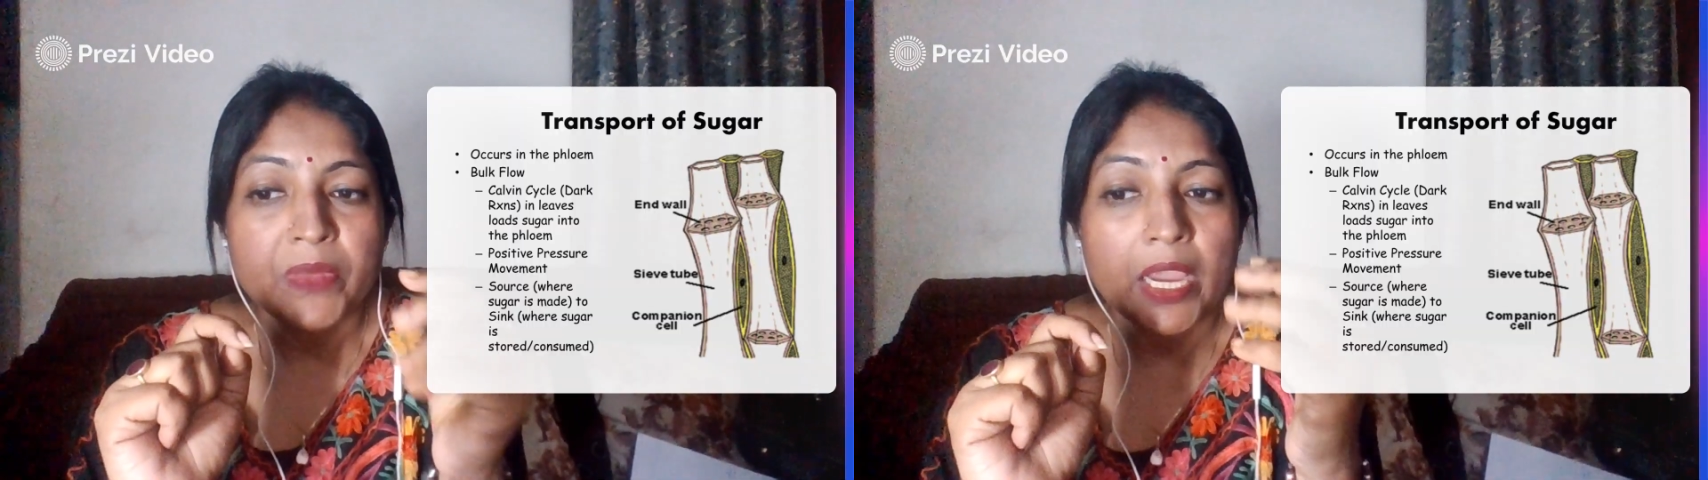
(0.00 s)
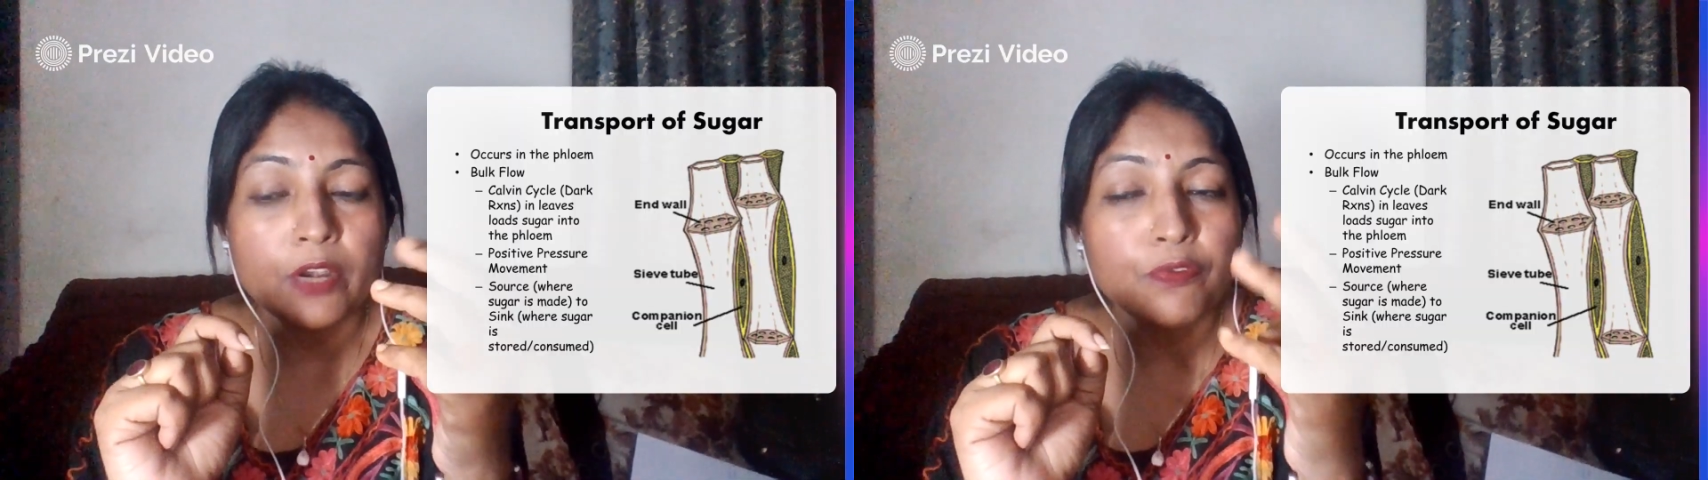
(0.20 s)

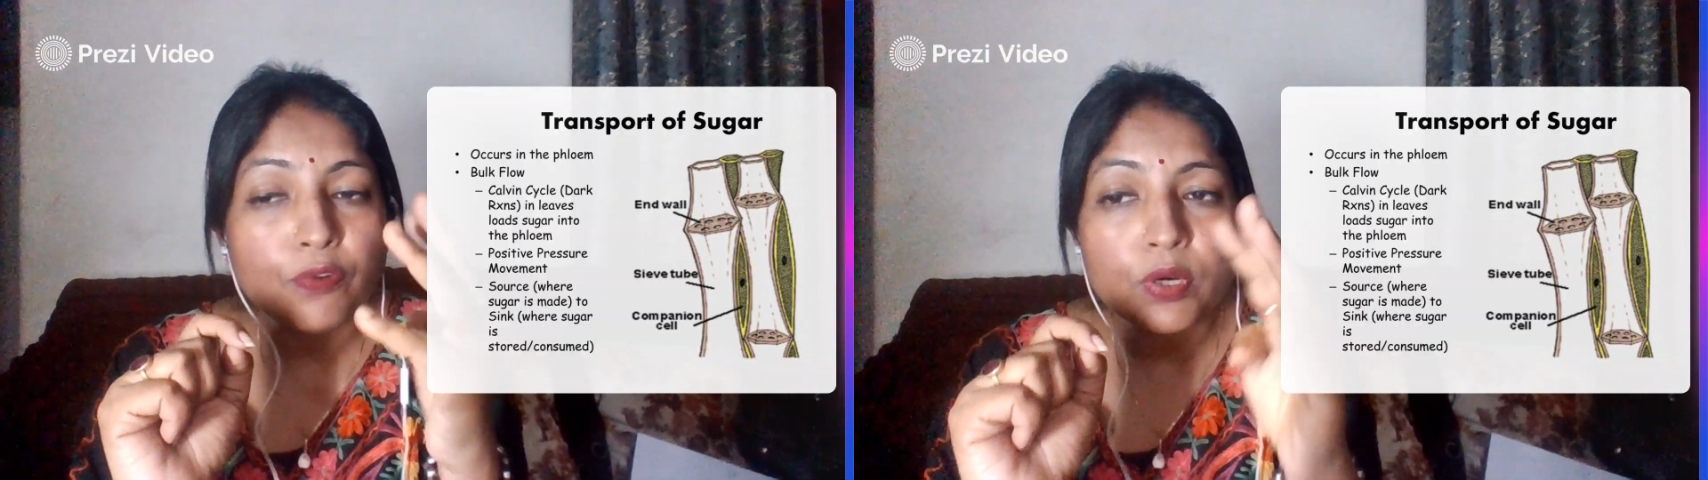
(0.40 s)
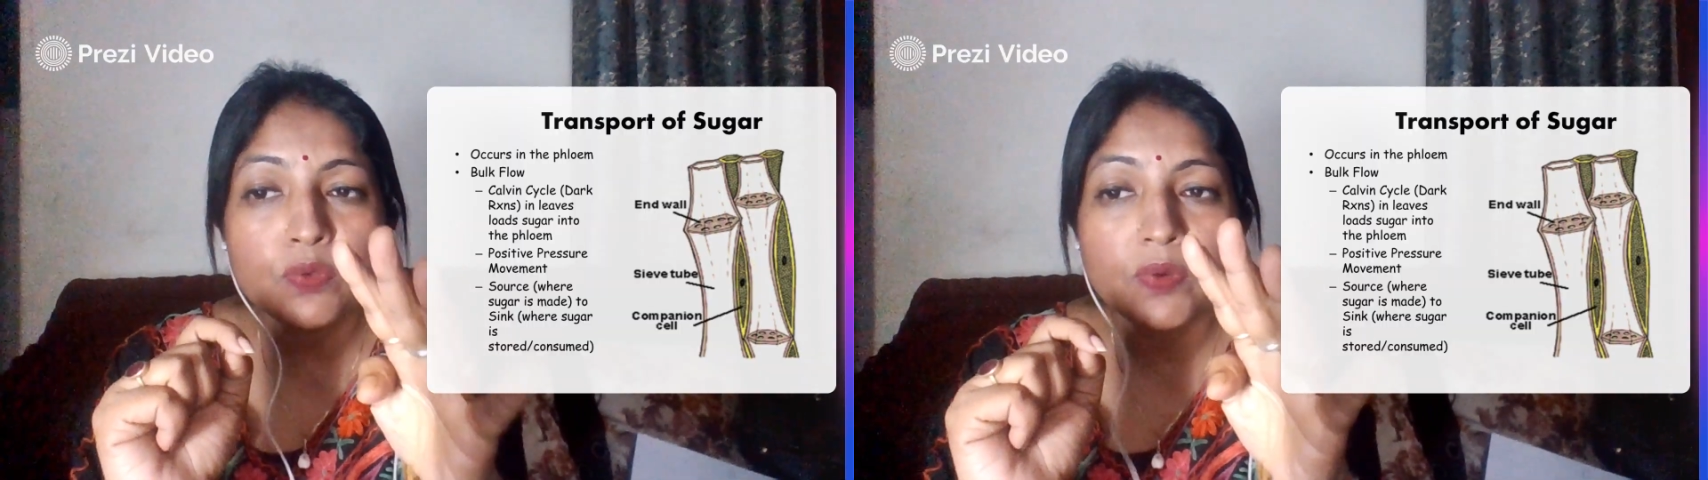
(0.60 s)
And
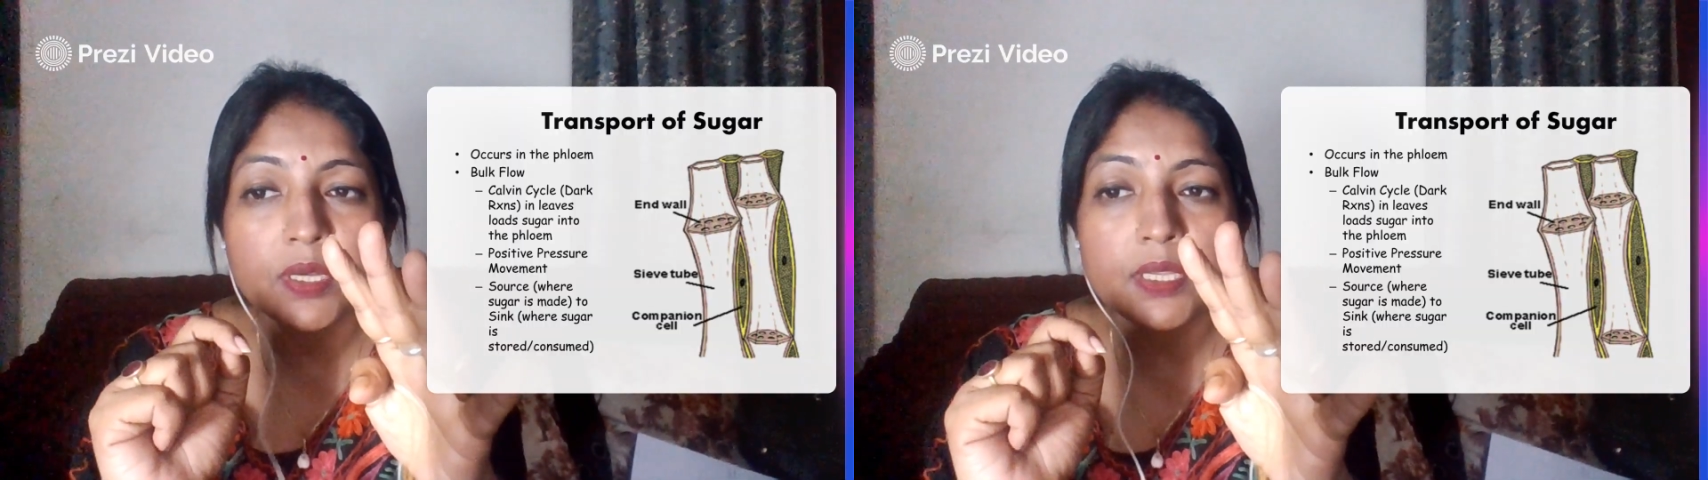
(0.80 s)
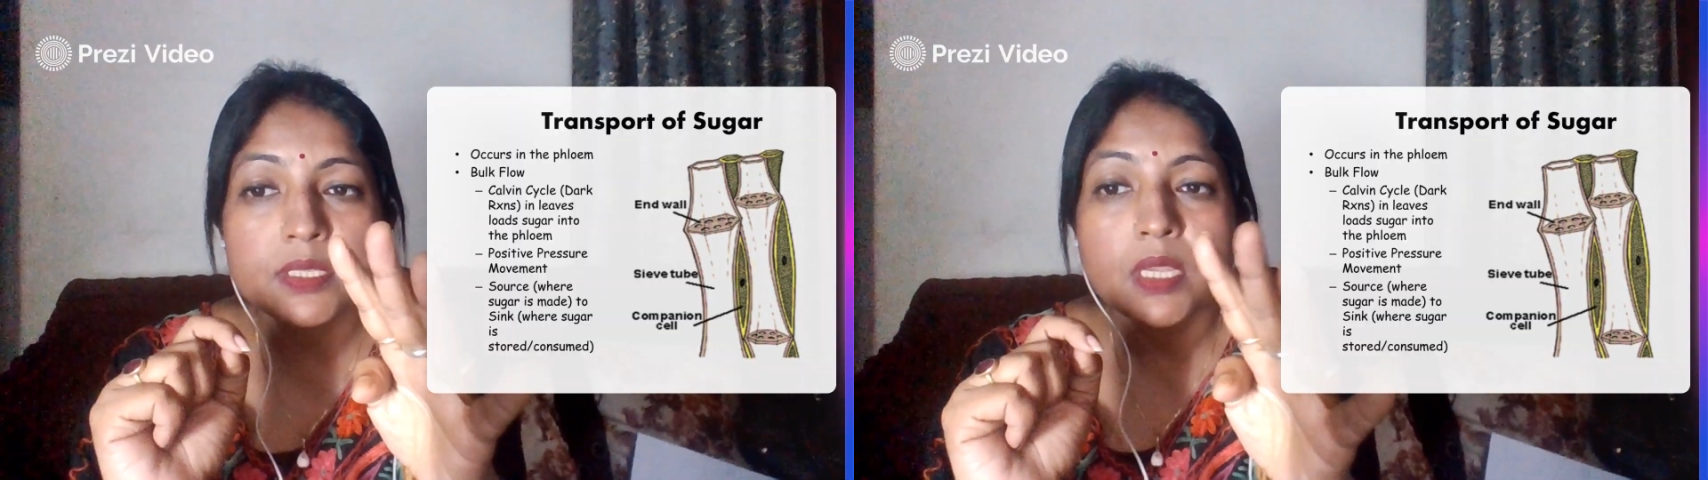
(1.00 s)
fourth one
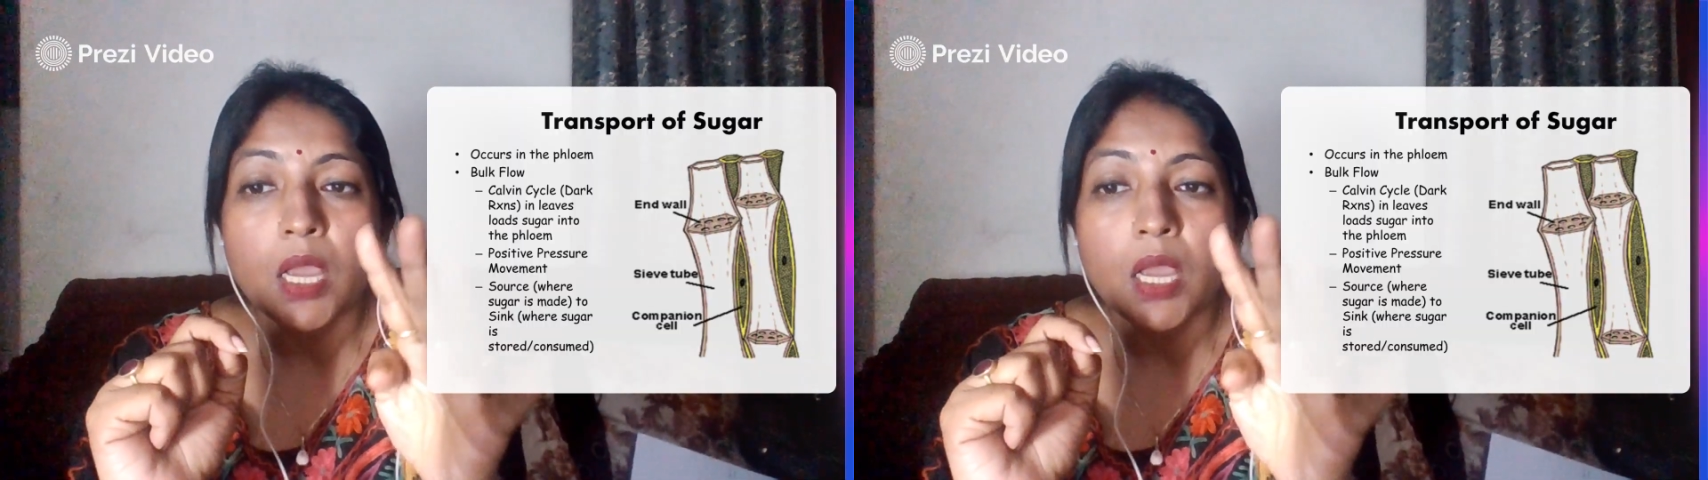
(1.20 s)
is